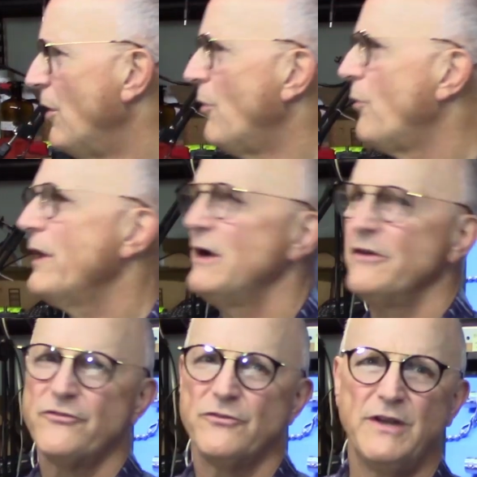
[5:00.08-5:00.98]
We
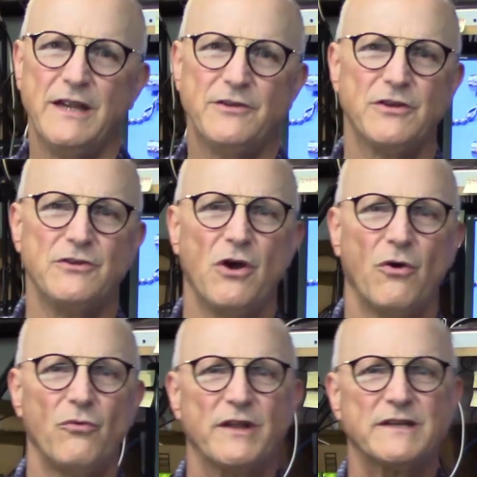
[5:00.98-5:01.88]
also need to
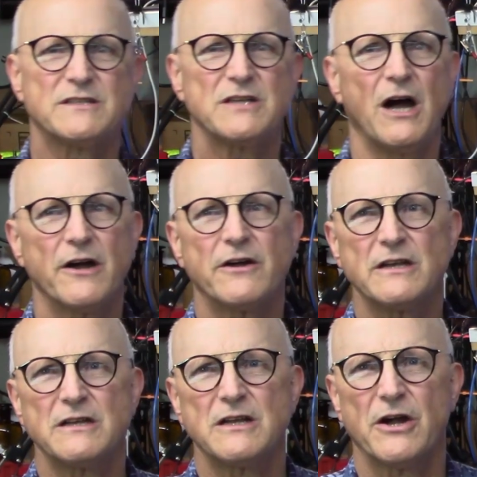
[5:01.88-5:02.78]
know the
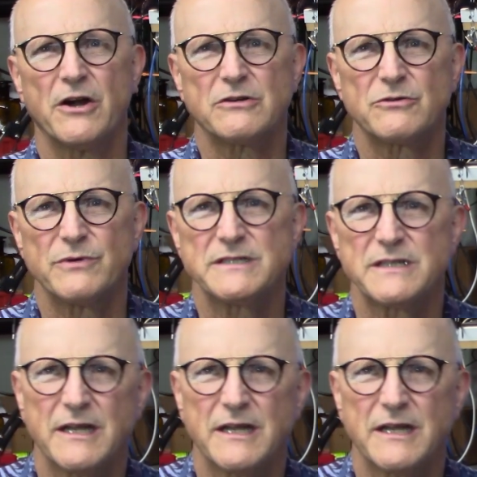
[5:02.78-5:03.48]
target characteristic